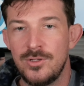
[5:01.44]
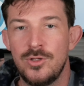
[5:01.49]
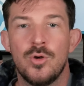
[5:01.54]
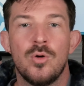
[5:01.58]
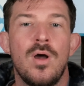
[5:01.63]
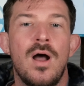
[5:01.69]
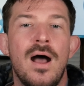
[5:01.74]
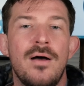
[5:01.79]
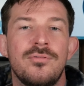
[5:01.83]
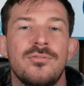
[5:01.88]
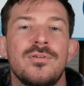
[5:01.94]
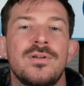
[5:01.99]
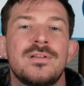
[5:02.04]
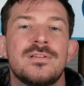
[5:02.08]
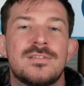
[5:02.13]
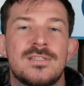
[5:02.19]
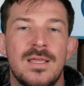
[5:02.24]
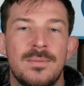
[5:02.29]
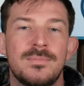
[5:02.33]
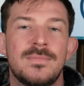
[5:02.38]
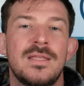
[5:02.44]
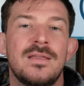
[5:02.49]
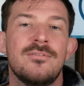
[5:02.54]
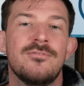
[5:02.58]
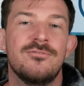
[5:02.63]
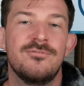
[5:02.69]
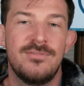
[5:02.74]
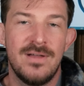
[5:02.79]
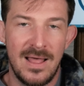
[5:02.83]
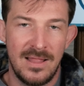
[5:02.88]
you're offering something
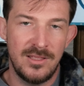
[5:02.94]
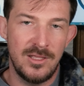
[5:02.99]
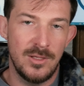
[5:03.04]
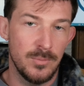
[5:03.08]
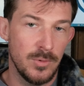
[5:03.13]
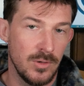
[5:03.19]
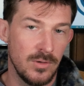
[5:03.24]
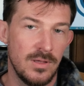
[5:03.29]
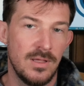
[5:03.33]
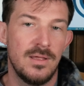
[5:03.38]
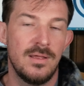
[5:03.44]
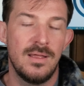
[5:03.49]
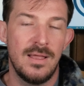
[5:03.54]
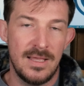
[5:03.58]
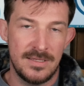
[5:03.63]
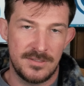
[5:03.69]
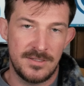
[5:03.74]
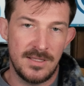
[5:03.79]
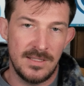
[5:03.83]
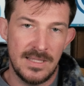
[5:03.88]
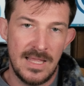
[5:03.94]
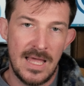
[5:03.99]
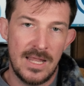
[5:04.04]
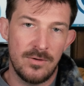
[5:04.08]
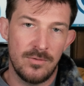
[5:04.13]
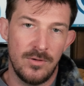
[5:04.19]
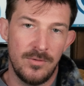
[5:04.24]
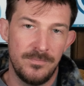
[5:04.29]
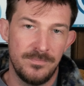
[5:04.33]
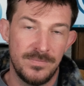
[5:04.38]
valuable as
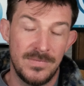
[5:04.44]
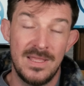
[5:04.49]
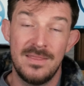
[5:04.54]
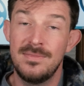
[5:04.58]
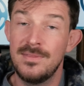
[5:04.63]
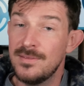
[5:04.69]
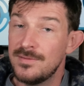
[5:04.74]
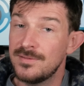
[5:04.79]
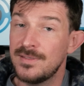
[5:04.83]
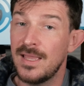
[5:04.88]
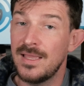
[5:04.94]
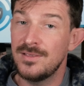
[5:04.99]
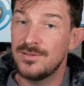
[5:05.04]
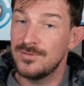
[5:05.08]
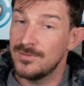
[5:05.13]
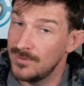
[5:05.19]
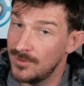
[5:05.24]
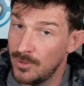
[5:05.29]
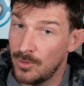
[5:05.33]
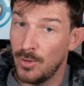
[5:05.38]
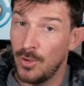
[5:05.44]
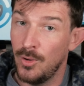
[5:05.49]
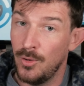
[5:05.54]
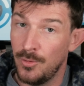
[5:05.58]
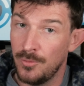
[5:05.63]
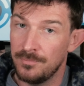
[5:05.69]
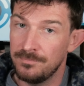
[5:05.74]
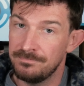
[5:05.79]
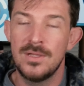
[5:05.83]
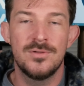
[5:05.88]
collateral. In this case, your
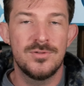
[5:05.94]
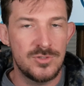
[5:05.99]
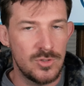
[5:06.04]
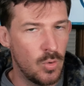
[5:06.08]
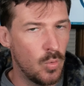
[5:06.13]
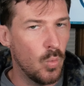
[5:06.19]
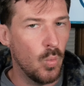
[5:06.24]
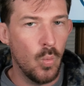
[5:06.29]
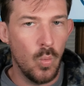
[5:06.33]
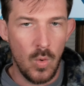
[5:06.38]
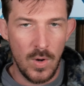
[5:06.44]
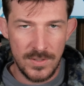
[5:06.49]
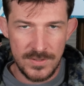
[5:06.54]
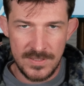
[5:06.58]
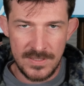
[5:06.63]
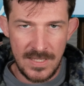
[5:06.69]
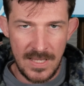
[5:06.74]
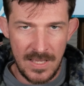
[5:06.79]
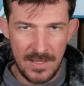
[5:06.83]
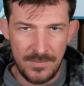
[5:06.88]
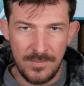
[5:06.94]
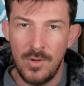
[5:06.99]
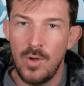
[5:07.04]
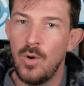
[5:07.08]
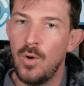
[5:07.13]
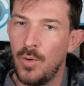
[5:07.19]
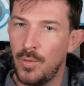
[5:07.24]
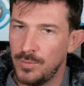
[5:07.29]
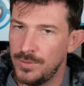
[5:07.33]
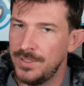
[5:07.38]
home. So once again,
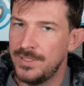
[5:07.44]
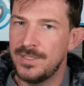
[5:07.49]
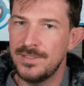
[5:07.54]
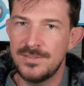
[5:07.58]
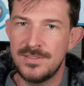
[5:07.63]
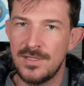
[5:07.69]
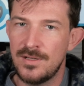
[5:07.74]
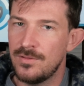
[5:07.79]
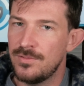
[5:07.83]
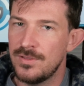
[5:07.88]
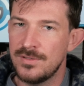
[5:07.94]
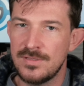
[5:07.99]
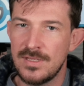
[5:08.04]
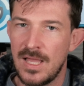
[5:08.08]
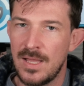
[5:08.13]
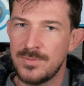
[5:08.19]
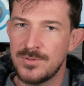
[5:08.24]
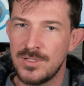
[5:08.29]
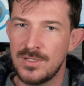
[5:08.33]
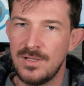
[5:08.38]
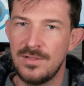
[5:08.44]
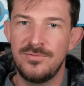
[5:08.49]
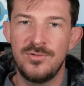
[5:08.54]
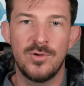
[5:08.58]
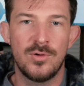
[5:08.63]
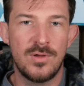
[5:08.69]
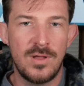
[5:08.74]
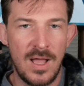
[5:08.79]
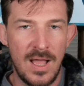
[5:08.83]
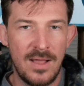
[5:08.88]
only consider this option if
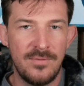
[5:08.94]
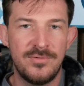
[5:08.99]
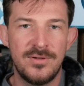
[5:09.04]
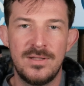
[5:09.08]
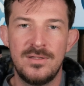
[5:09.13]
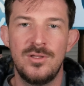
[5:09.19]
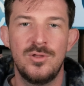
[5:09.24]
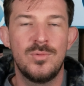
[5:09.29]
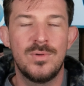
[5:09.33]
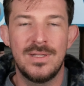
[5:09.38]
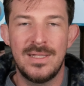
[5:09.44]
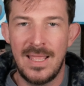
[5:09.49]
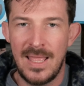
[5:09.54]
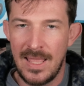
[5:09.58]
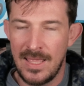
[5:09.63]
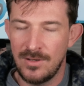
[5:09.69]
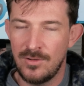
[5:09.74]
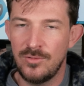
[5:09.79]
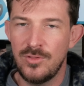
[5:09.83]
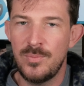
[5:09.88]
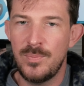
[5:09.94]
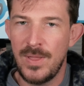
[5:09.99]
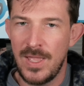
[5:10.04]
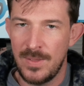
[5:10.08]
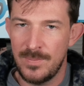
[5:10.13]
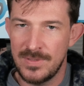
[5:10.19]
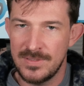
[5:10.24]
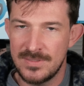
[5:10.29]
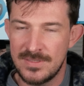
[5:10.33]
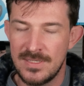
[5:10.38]
you're confident you can handle the
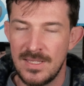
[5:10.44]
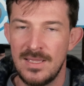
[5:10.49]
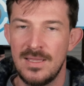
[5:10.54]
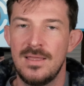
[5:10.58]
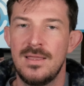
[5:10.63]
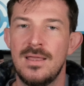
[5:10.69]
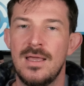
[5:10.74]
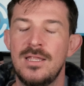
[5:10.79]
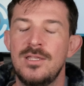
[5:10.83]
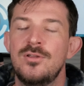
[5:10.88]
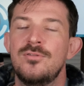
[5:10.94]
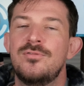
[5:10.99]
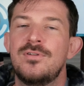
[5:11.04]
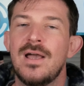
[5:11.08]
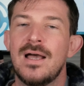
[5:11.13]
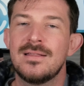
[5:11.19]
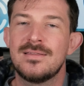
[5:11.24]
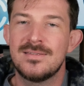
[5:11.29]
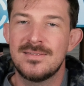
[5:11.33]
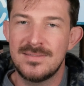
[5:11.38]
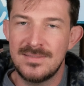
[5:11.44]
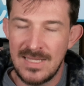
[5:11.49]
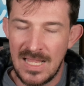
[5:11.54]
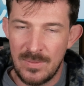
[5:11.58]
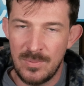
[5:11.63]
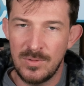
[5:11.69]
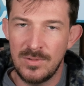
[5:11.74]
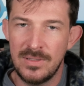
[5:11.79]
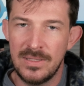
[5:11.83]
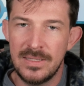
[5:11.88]
payments and you've got
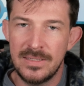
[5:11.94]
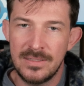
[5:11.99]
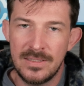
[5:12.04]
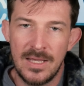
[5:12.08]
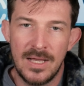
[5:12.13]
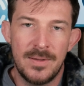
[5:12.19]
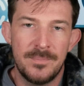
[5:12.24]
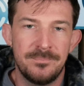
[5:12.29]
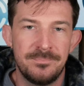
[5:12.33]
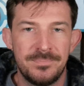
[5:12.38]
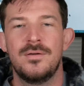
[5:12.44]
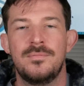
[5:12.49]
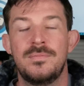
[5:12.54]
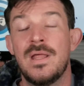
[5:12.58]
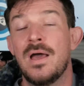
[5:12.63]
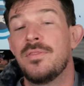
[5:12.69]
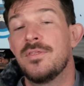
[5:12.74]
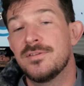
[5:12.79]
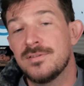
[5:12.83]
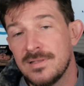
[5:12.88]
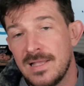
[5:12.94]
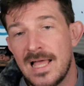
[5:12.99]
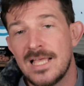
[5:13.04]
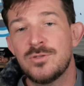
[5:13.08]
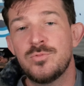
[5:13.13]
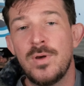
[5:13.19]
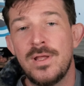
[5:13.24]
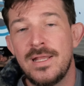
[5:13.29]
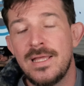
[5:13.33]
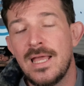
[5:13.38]
stable income. Now, this
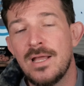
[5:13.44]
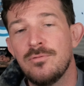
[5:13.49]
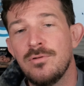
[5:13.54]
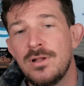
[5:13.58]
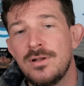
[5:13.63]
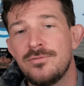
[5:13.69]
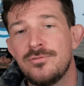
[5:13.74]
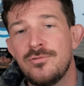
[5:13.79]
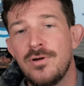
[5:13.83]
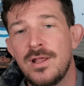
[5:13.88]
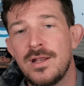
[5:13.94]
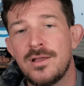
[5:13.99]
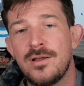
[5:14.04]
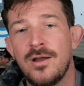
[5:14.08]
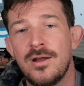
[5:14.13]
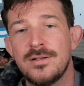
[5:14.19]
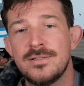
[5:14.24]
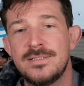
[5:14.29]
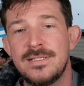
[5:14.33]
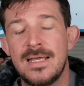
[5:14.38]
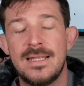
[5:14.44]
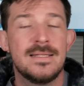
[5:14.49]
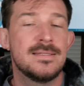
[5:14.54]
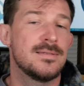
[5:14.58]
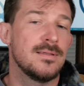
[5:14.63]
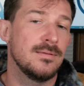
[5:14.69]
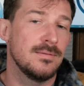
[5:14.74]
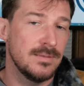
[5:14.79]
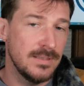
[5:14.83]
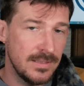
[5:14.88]
last way to get rid of credit card debt is
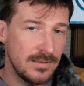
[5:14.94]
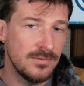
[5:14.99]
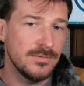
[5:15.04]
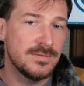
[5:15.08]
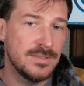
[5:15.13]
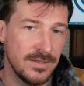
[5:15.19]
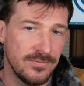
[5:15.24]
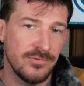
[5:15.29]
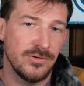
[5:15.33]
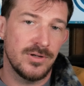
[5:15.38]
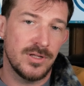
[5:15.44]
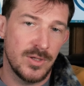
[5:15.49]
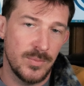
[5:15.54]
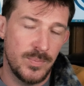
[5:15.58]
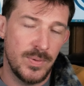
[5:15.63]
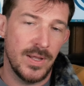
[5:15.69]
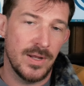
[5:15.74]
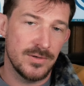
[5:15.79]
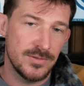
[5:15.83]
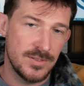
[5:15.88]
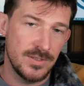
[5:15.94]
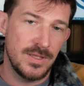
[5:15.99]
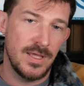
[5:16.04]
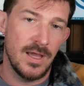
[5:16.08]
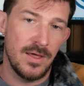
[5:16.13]
a little different compared to the